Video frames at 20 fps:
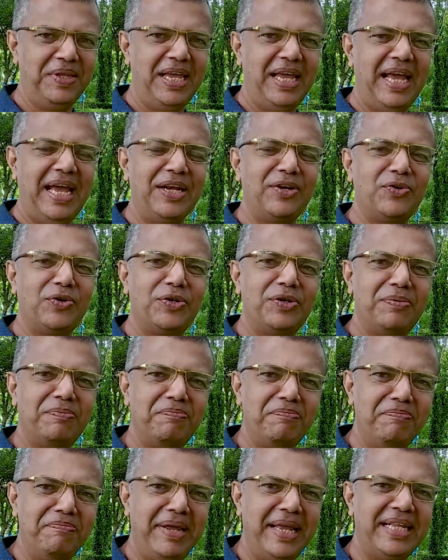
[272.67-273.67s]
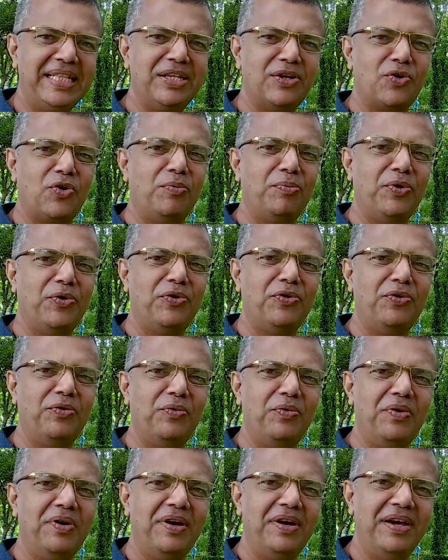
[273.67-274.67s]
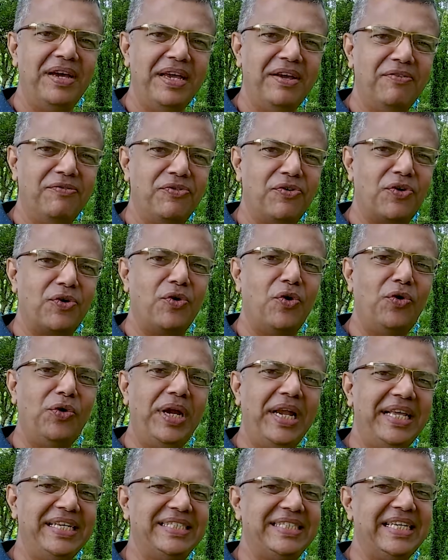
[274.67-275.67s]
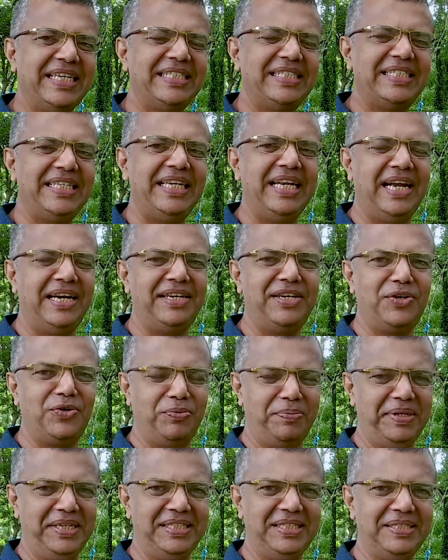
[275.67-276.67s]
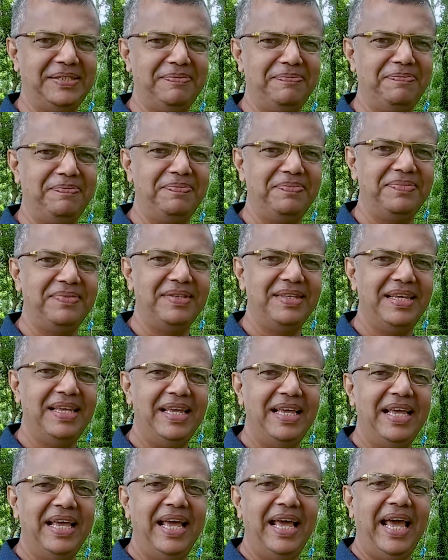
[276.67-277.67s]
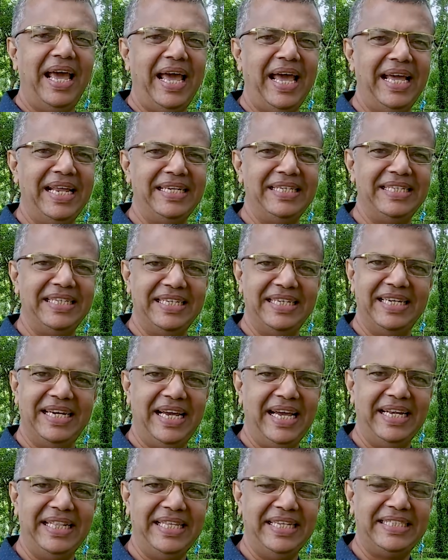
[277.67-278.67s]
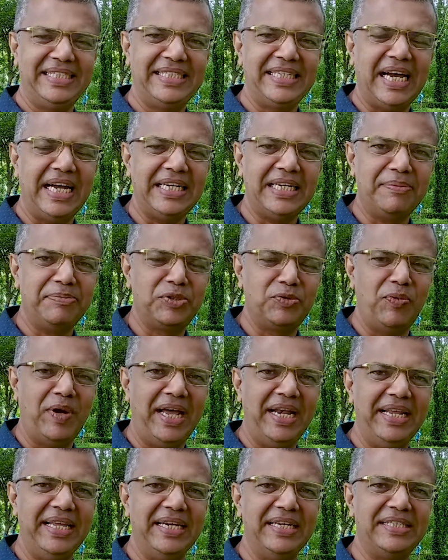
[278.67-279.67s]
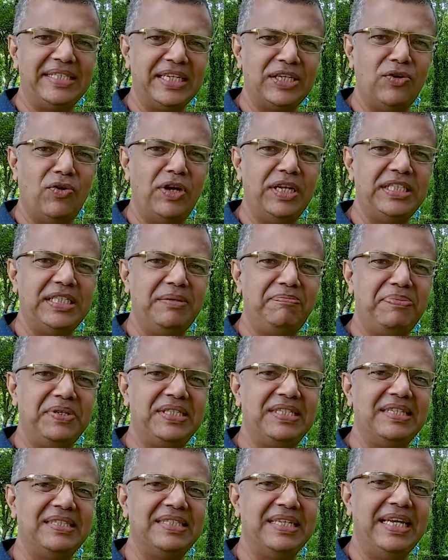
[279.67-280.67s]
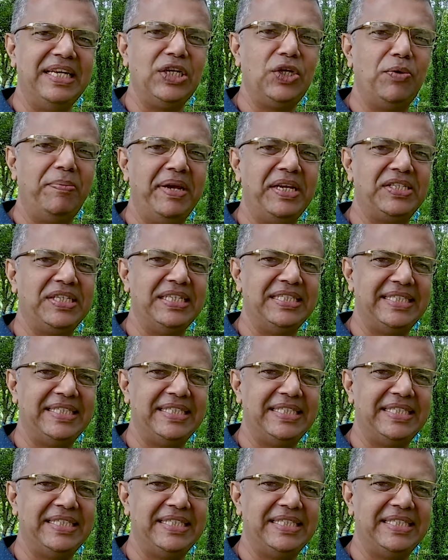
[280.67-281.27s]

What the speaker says: and could make the robo for only 1600 rupees. And at the Startups Valley, a technology business incubation